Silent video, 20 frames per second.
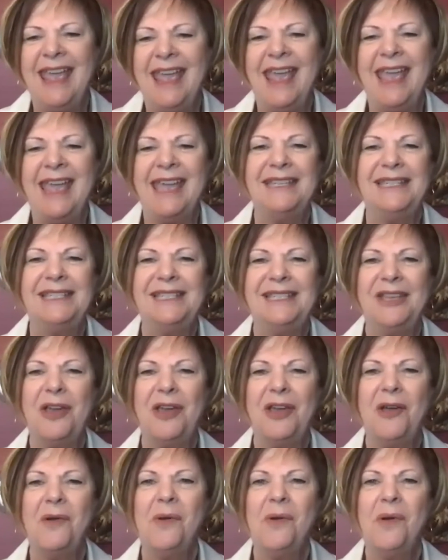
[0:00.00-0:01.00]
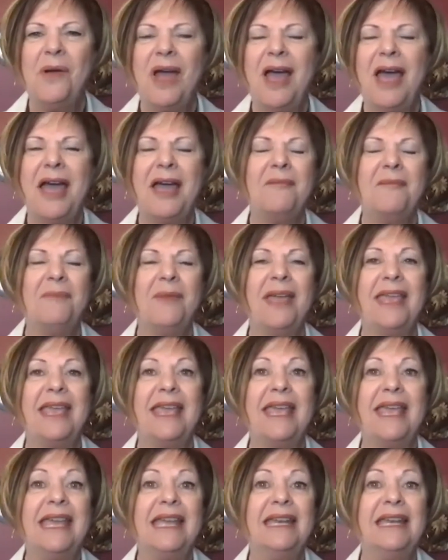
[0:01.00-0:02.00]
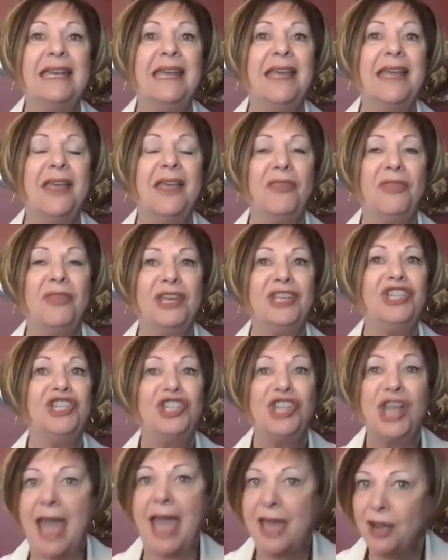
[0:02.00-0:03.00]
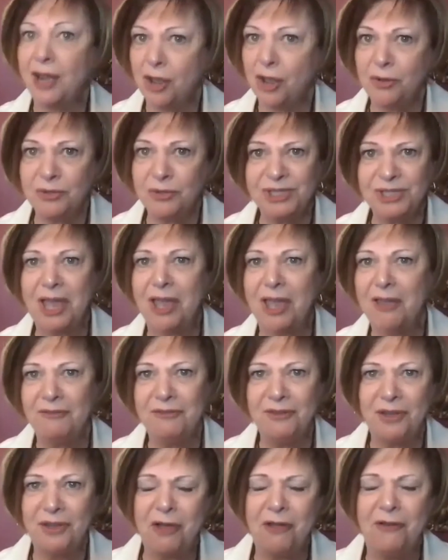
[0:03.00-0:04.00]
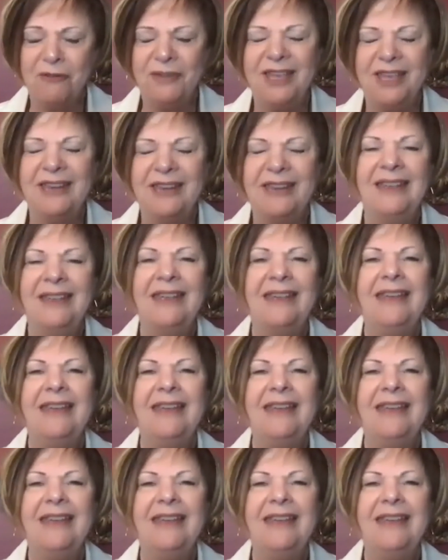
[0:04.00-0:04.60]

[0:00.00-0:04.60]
And so in the shadows of COVID,